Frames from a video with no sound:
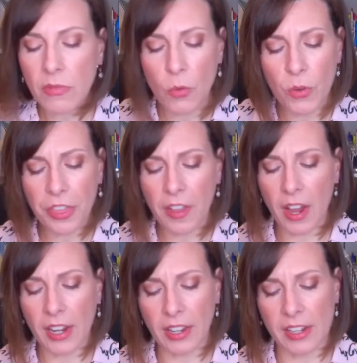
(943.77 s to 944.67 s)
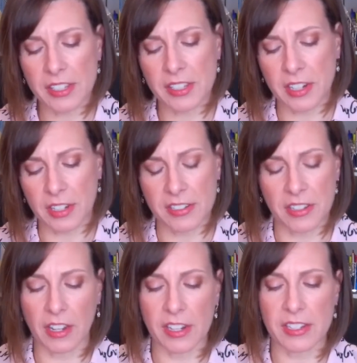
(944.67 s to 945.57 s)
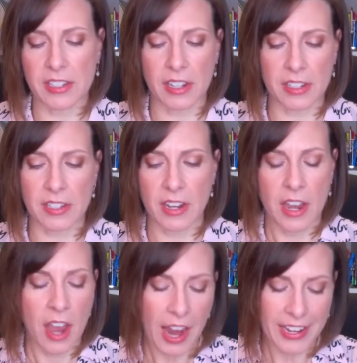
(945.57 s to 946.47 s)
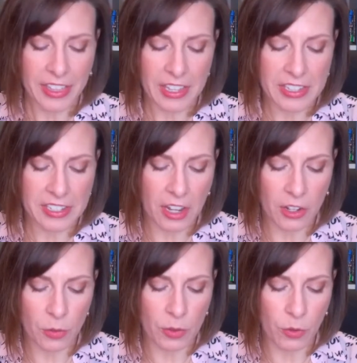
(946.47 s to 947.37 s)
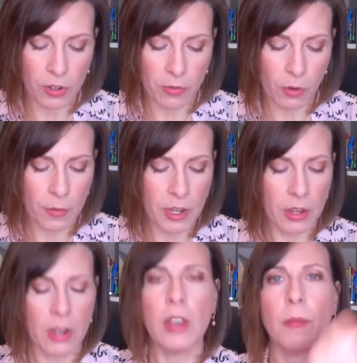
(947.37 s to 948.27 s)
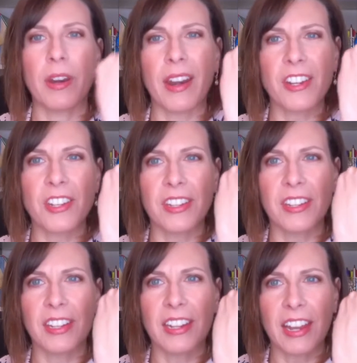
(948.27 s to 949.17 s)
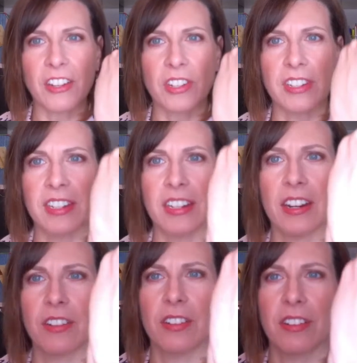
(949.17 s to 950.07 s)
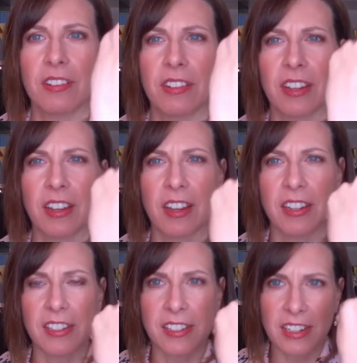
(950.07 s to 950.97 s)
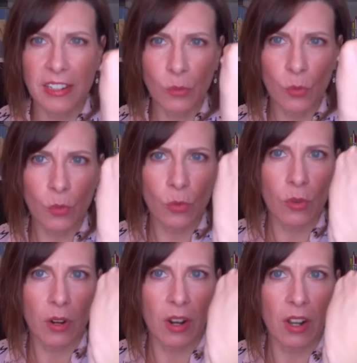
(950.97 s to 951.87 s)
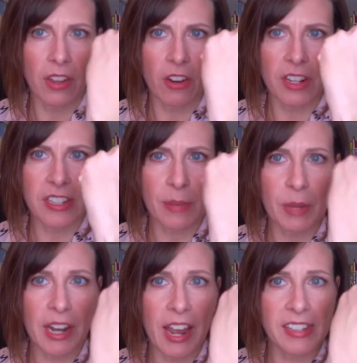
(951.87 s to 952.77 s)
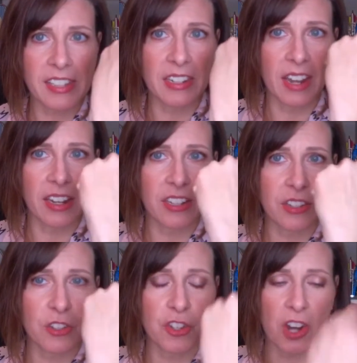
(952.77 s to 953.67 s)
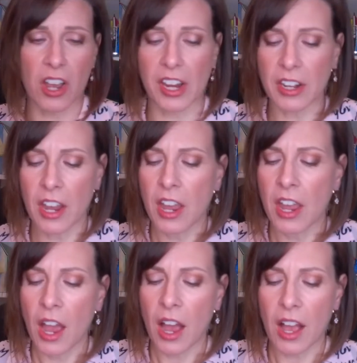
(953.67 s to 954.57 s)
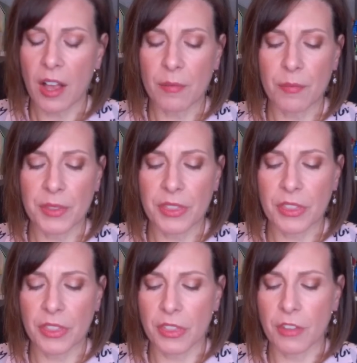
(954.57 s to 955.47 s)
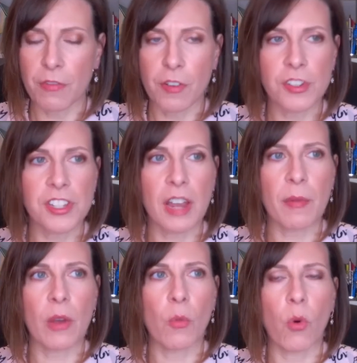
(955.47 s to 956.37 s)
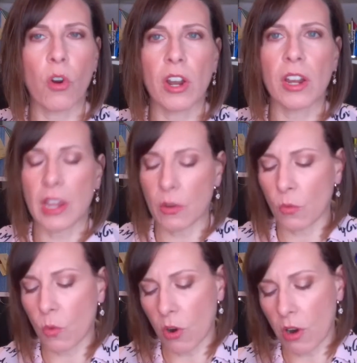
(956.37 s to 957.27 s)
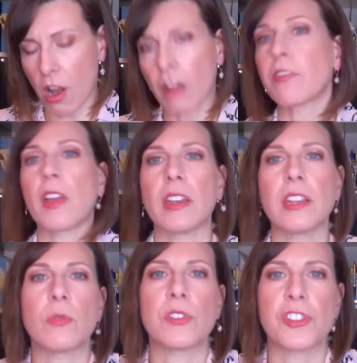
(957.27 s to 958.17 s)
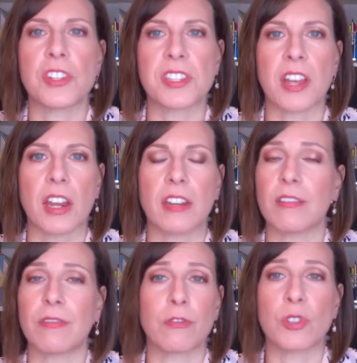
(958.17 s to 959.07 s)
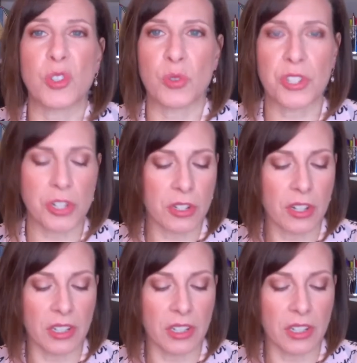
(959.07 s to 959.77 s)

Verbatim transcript: With the highlight sticks, the light sticks, I didn't think this color would work for me, but it actually it actually did. I don't know. You can kind of see it. Wow, there it is. I mean, it has a nice shine, um, but the first time I wore it, it wore off and it was just kind of reduced to